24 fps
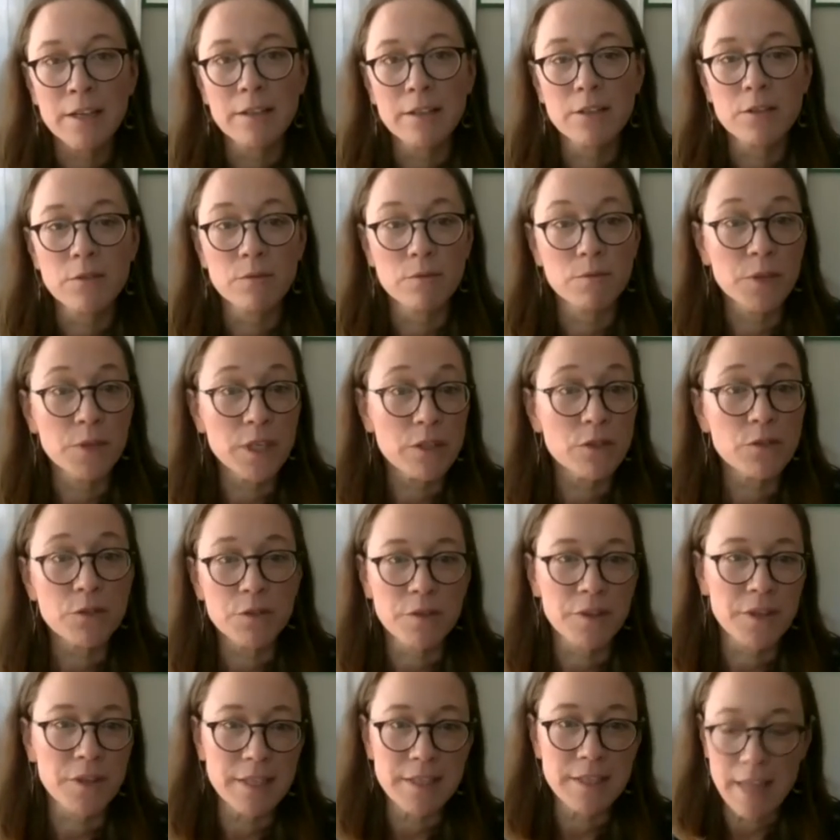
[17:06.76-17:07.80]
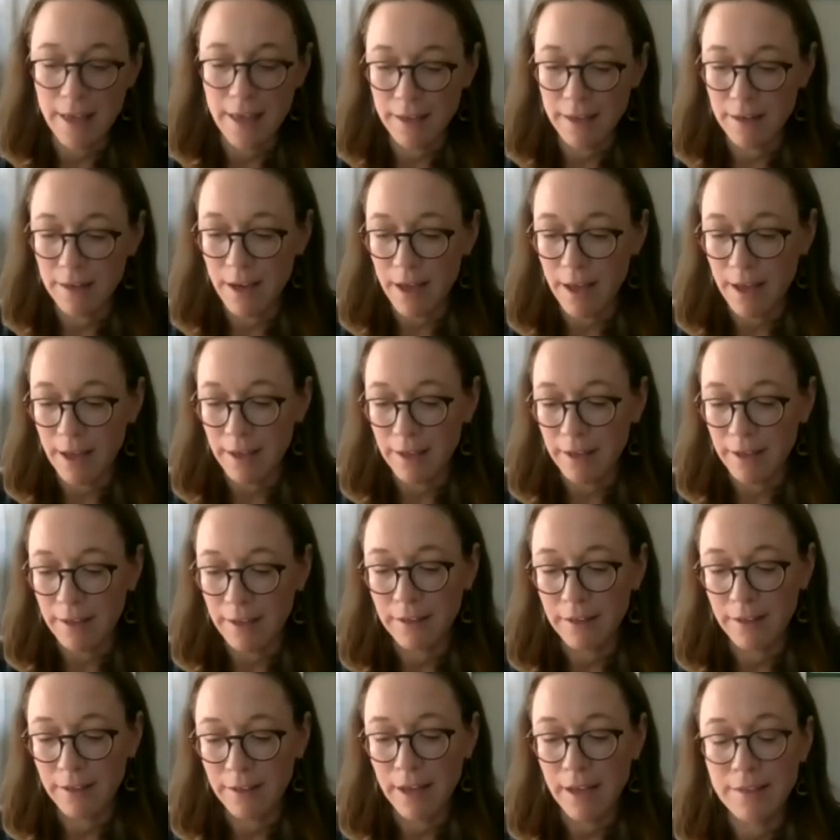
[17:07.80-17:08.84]
The real truth is that
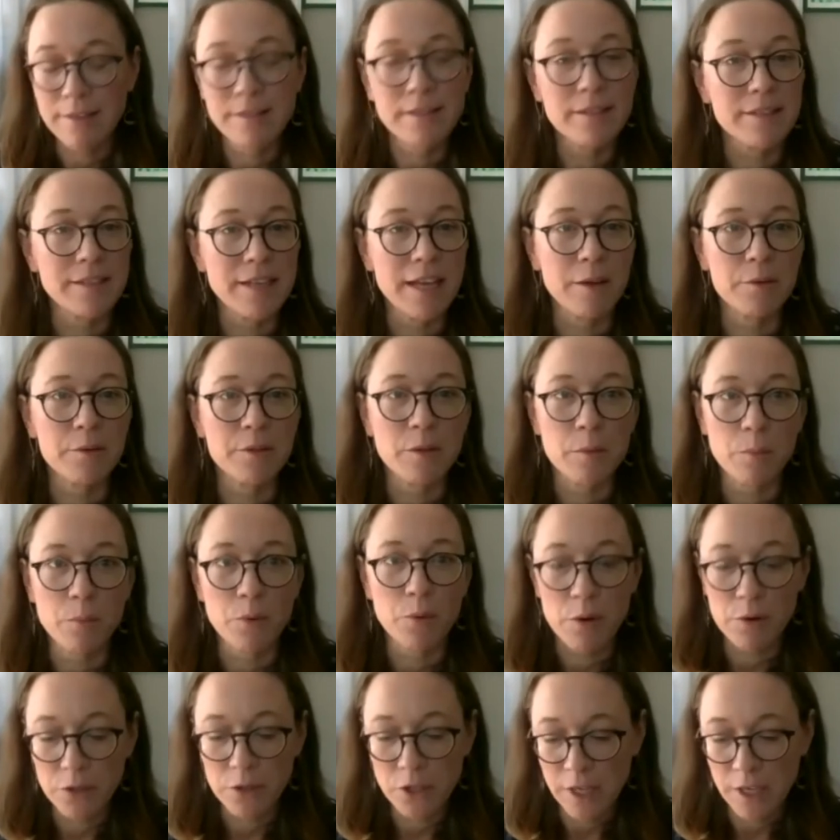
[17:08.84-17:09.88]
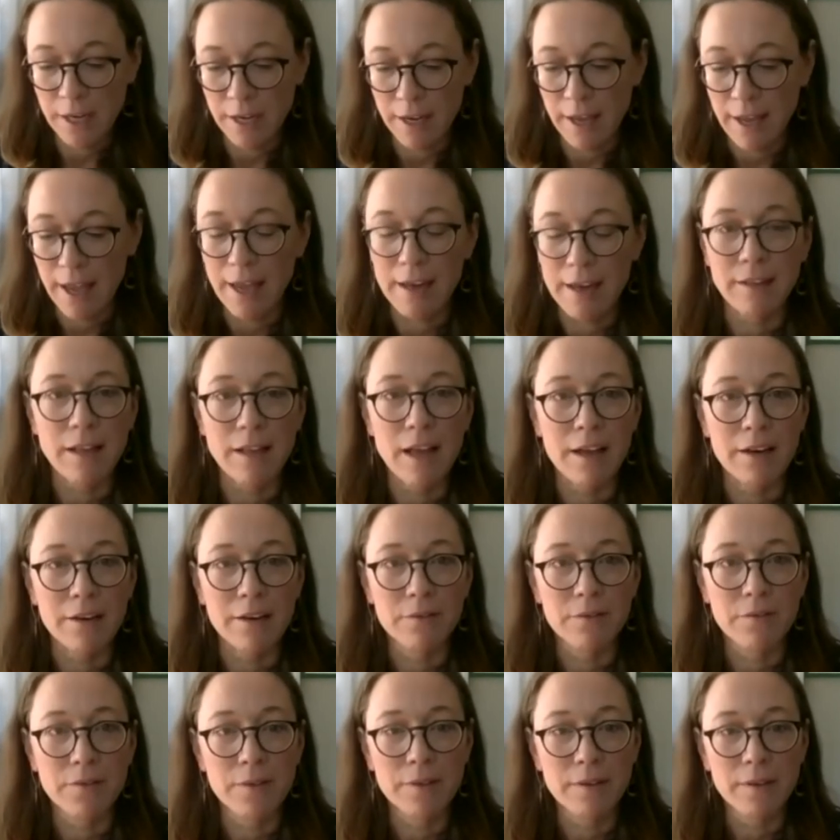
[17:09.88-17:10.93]
I, as this day was approaching, I had a lot
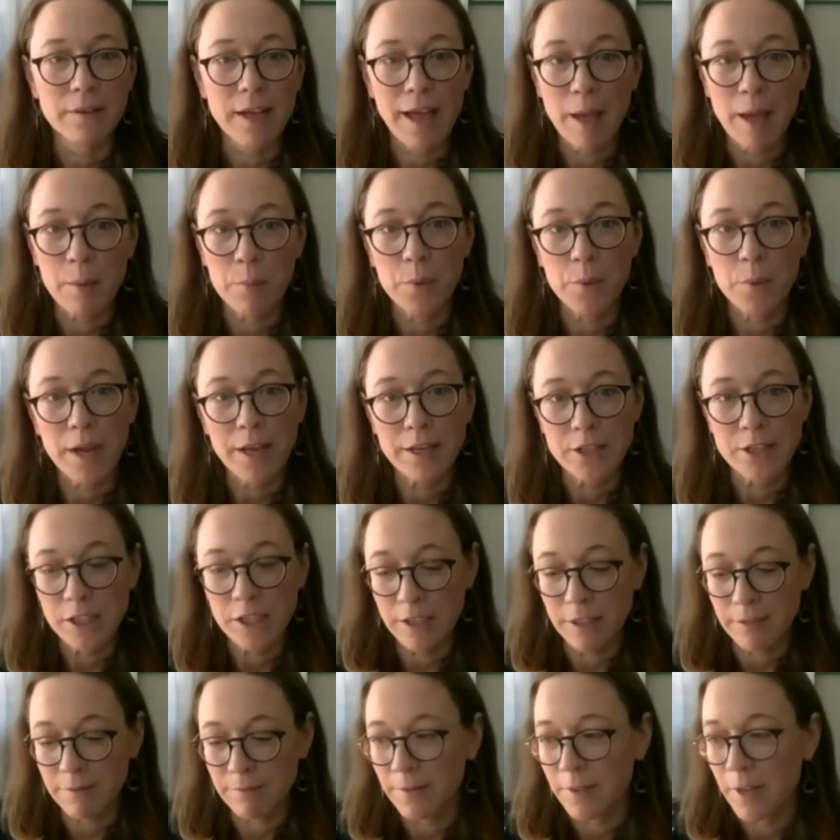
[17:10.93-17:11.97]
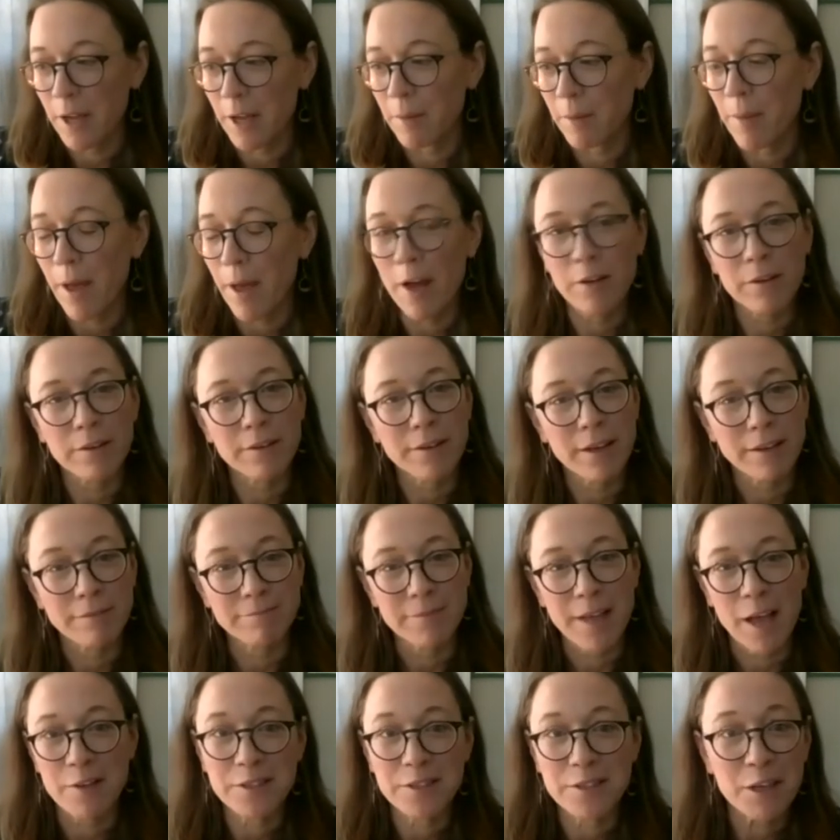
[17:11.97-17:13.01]
of apprehension about
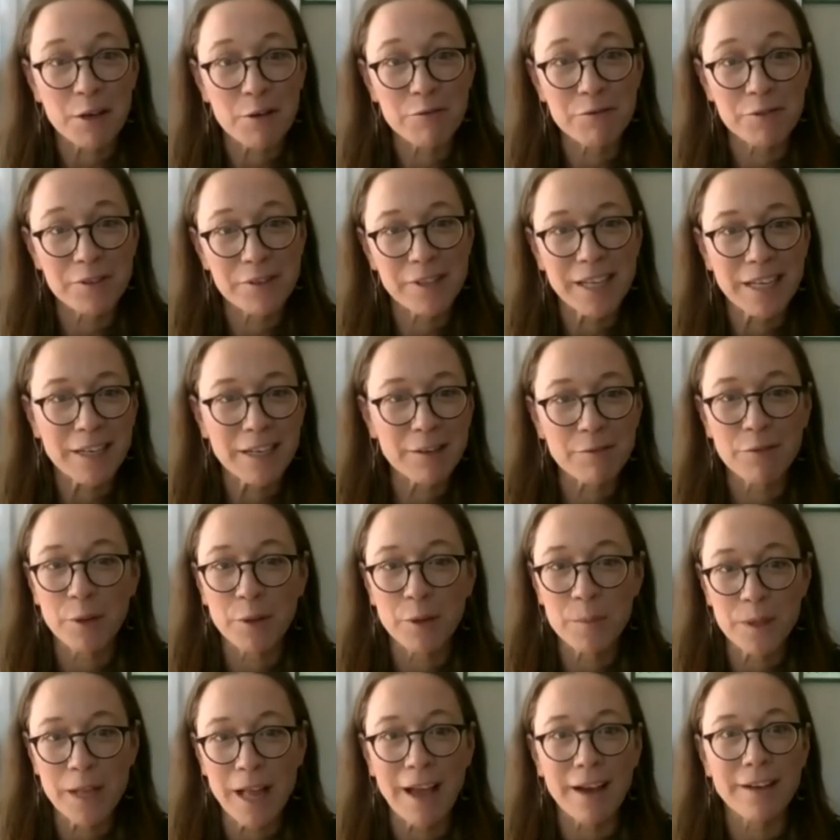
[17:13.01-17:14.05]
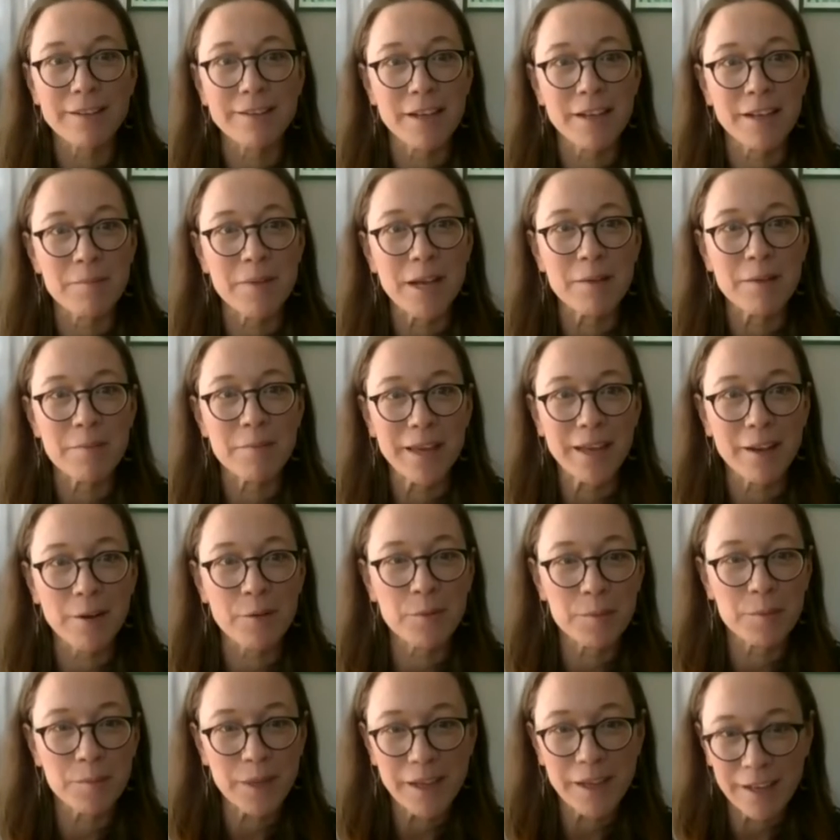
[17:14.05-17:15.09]
how skillful any verbal act I might make
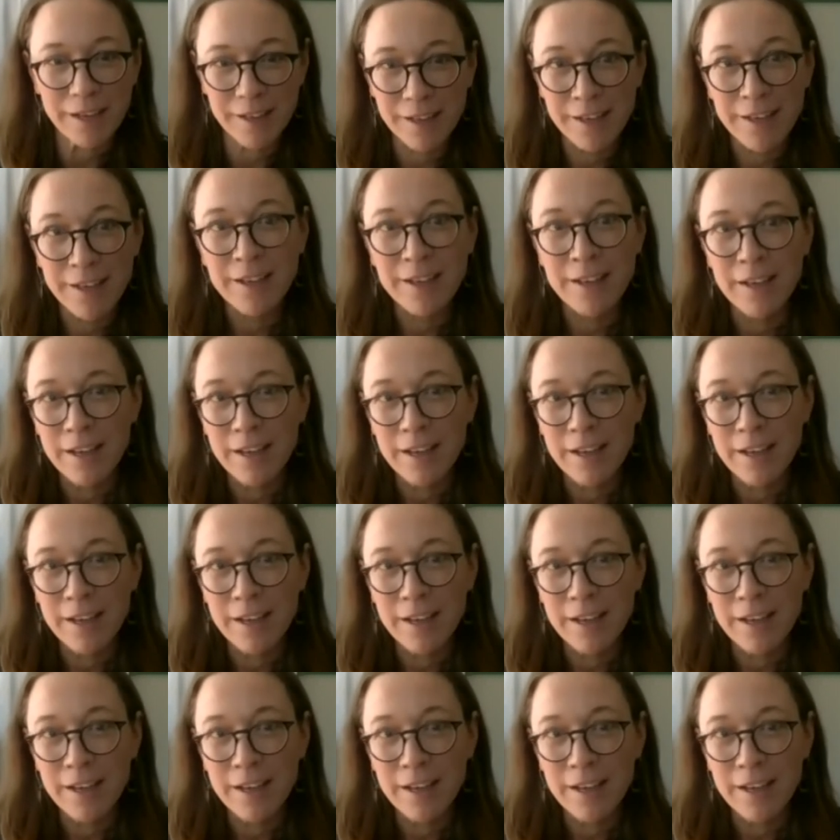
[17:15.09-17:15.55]
would be,